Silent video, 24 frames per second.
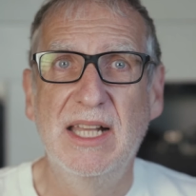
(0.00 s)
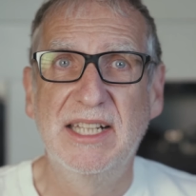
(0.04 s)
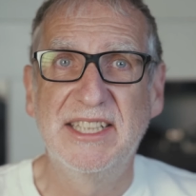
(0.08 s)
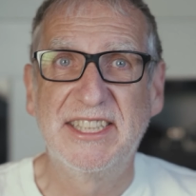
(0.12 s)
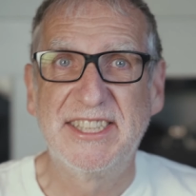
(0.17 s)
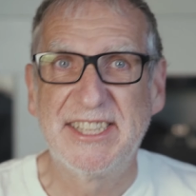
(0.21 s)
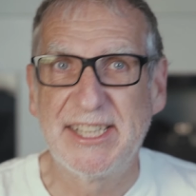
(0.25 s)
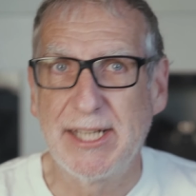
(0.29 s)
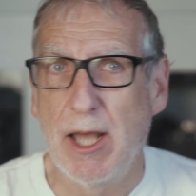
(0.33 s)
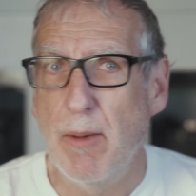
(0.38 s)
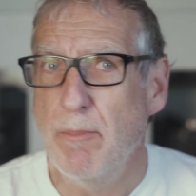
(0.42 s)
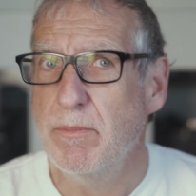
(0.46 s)

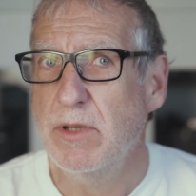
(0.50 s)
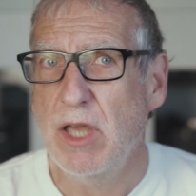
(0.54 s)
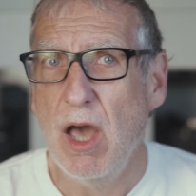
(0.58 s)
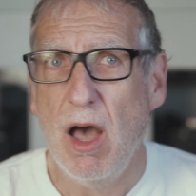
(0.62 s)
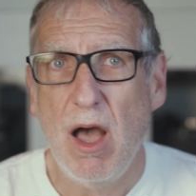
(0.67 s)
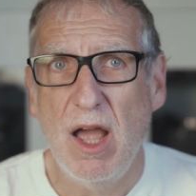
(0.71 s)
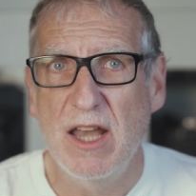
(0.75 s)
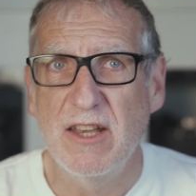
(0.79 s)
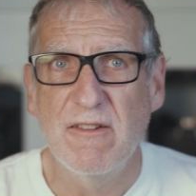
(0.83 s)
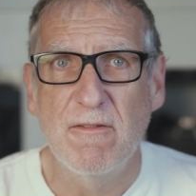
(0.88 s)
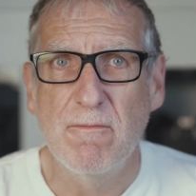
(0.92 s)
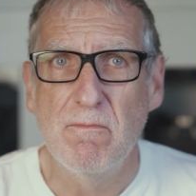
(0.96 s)
some
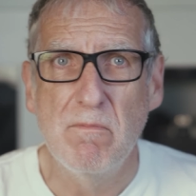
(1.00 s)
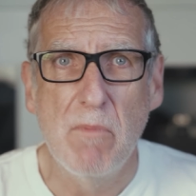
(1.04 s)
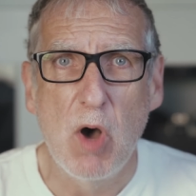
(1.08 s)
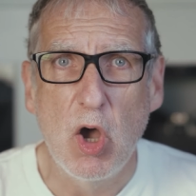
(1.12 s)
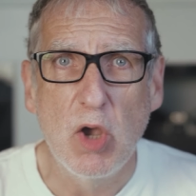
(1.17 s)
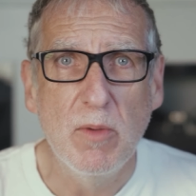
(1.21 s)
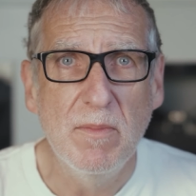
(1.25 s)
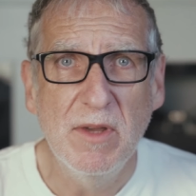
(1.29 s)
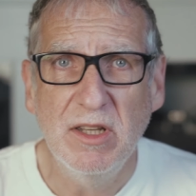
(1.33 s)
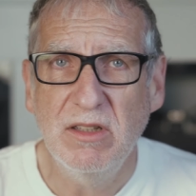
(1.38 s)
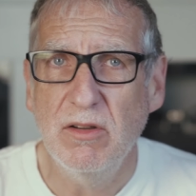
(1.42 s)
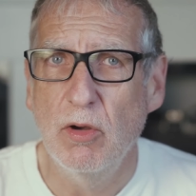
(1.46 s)
kind of
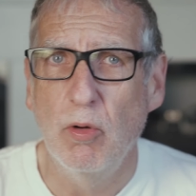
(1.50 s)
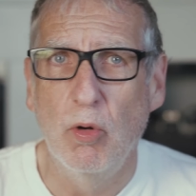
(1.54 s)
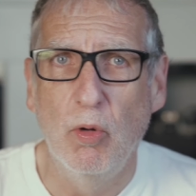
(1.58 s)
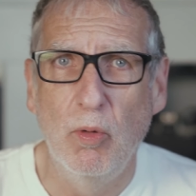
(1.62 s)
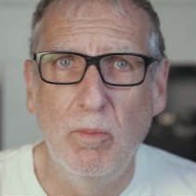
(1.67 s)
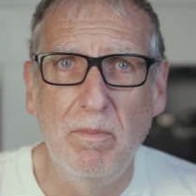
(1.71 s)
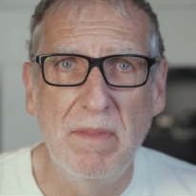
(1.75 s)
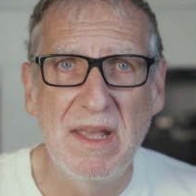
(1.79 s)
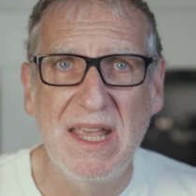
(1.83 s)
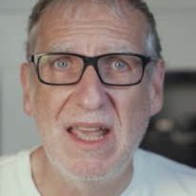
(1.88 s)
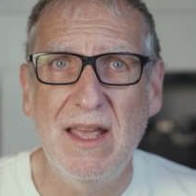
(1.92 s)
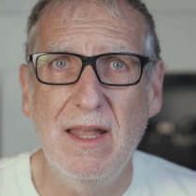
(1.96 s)
moment,
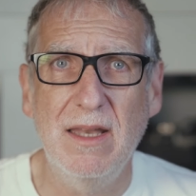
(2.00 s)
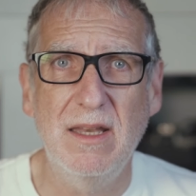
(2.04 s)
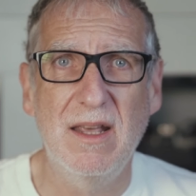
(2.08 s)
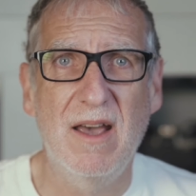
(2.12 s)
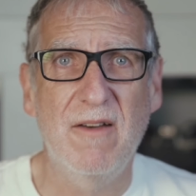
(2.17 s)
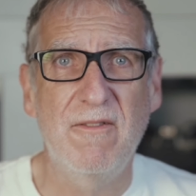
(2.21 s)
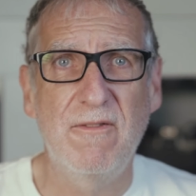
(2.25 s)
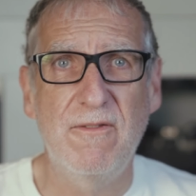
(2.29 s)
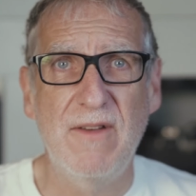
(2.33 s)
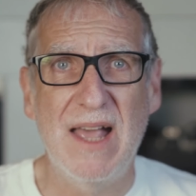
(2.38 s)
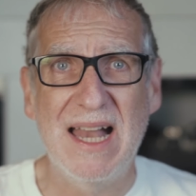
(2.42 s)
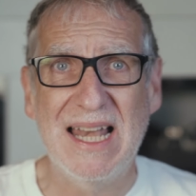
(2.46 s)
albeit
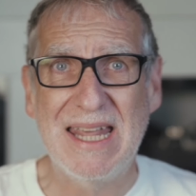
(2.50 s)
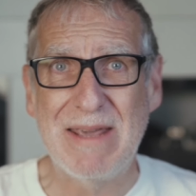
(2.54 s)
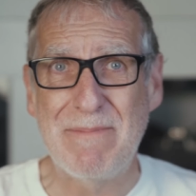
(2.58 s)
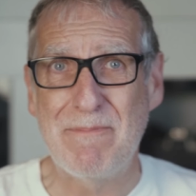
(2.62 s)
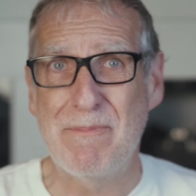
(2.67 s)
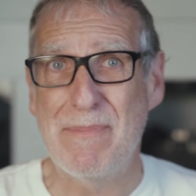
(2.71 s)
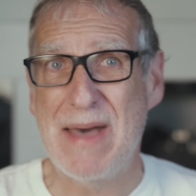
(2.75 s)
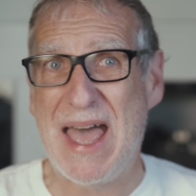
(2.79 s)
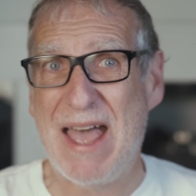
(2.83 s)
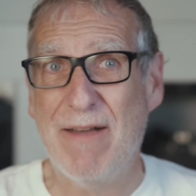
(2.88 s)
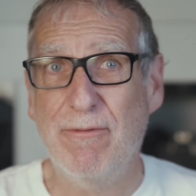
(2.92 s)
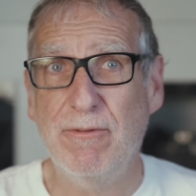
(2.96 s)
a fairly
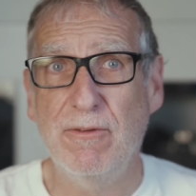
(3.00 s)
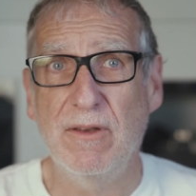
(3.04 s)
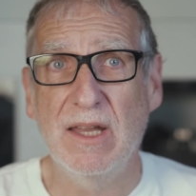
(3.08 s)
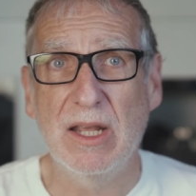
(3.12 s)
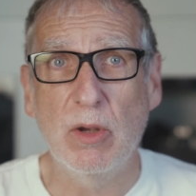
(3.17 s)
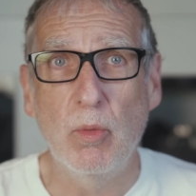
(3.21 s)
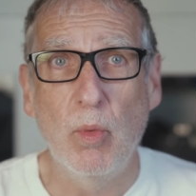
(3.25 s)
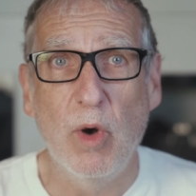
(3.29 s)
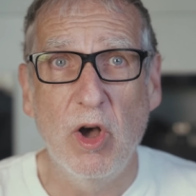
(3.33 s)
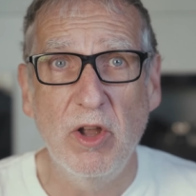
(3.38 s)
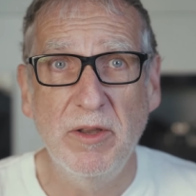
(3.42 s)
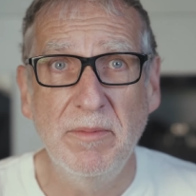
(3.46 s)

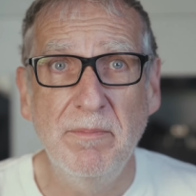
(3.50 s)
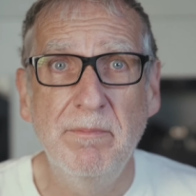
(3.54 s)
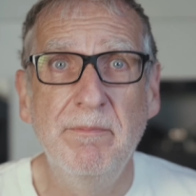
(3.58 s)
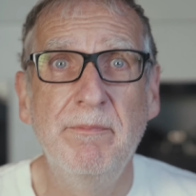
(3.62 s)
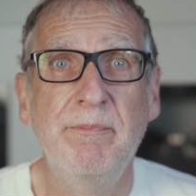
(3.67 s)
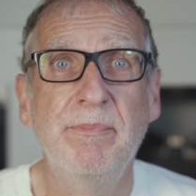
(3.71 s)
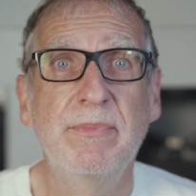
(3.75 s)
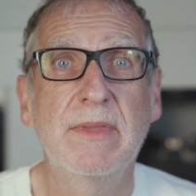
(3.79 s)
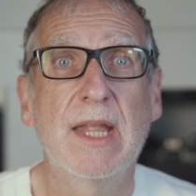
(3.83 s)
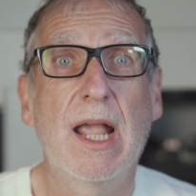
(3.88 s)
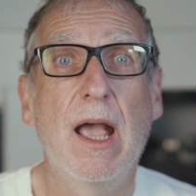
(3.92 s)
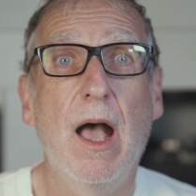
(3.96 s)
baffling one.
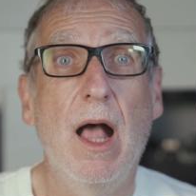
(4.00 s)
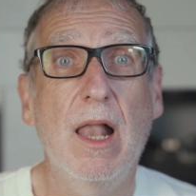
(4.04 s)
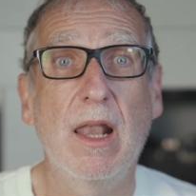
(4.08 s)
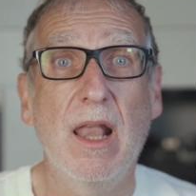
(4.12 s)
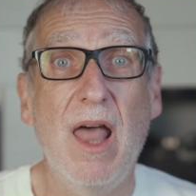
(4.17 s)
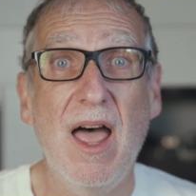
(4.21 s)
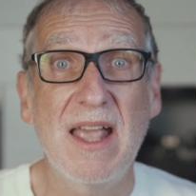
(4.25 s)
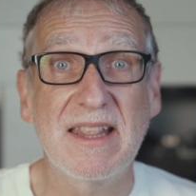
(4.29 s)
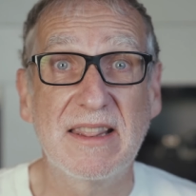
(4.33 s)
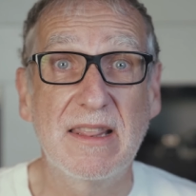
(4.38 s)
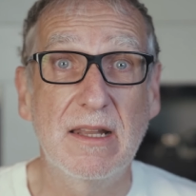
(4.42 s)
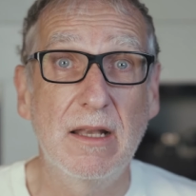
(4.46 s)
I
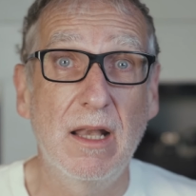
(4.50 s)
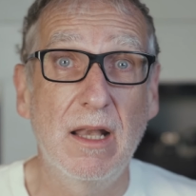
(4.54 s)
like the